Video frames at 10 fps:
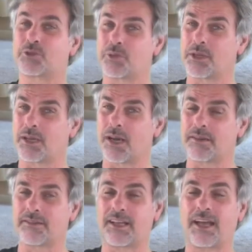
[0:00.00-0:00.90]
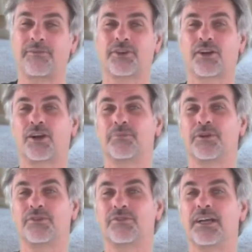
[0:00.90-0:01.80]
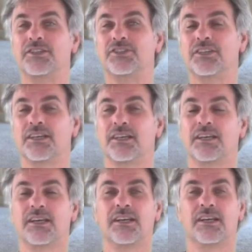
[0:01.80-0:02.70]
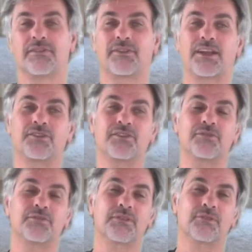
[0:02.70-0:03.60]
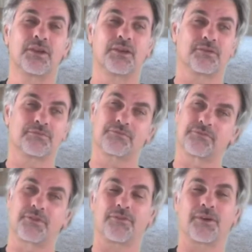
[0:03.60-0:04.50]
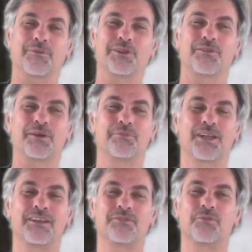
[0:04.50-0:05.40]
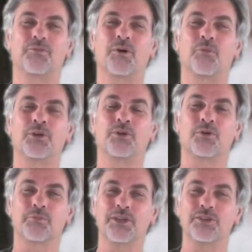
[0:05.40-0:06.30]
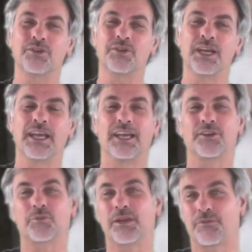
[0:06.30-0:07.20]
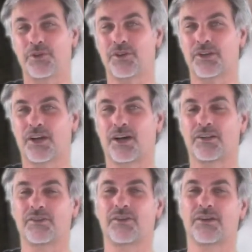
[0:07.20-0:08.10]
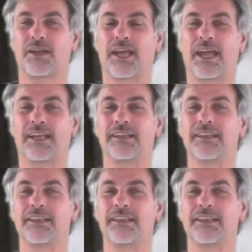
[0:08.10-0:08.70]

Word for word: will it cost to have your carpet stretched? If that's you, you've to the right place. What we normally do is wait for you to call and